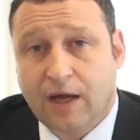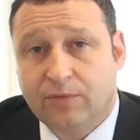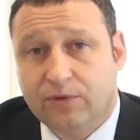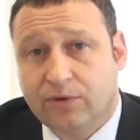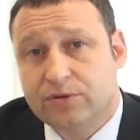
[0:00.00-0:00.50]
I
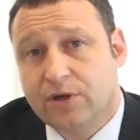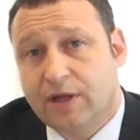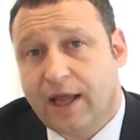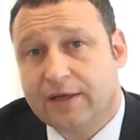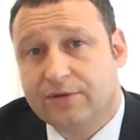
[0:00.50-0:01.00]
would also
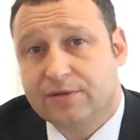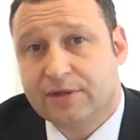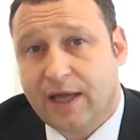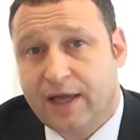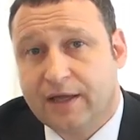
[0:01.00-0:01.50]
like to
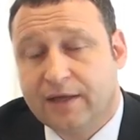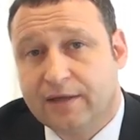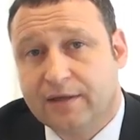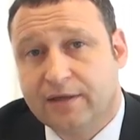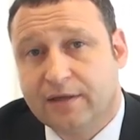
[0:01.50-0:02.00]
say